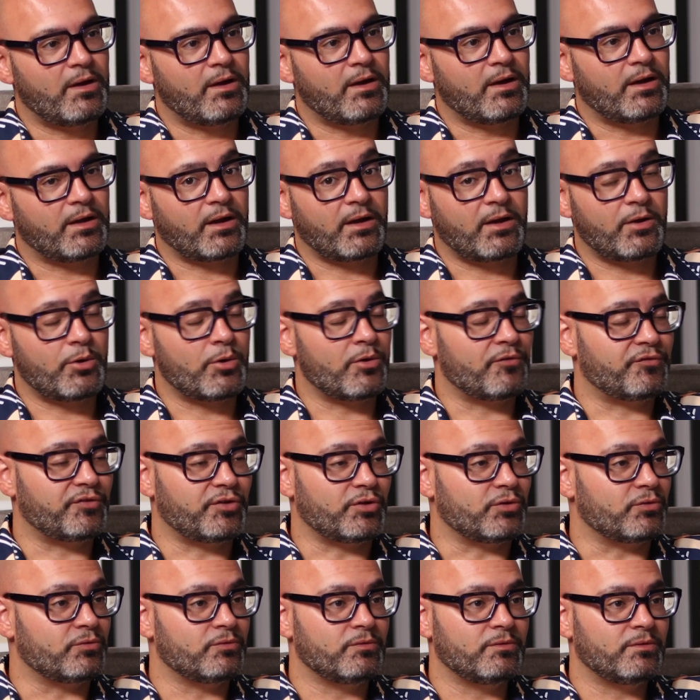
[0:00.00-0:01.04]
and I know a
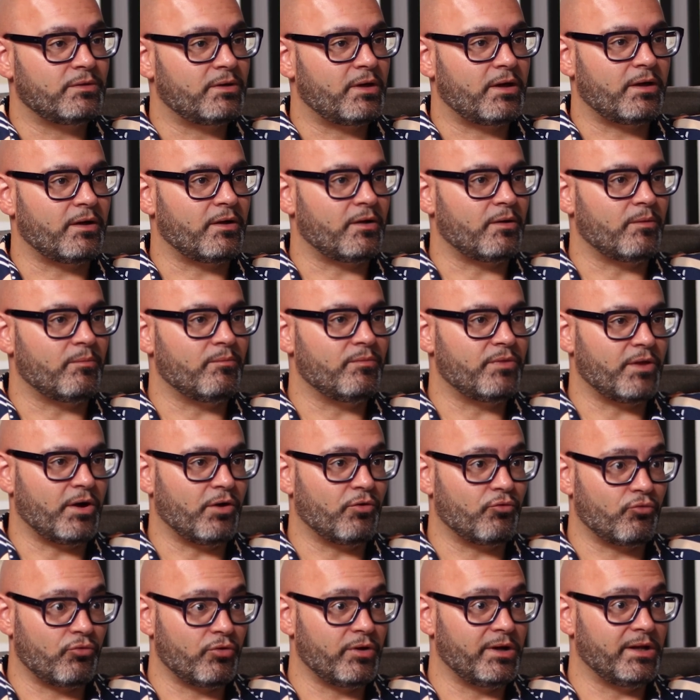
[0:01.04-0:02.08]
few that
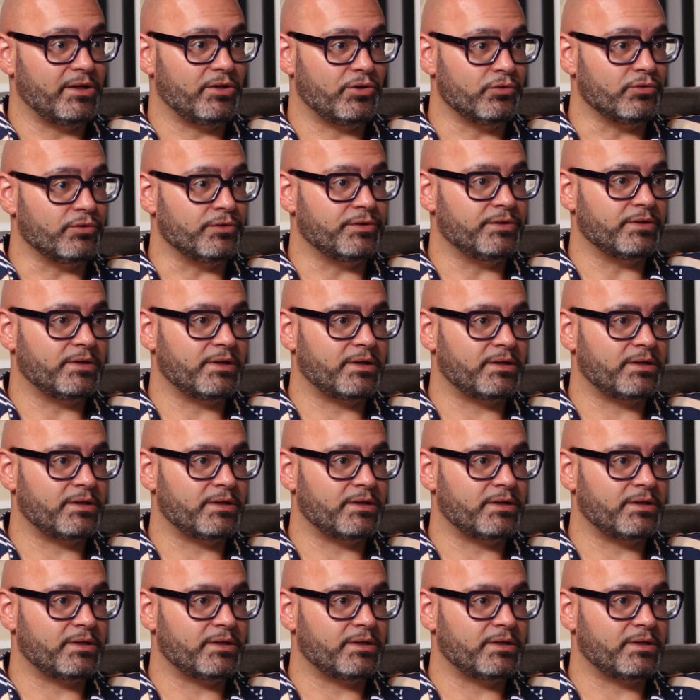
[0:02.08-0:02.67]
are really good,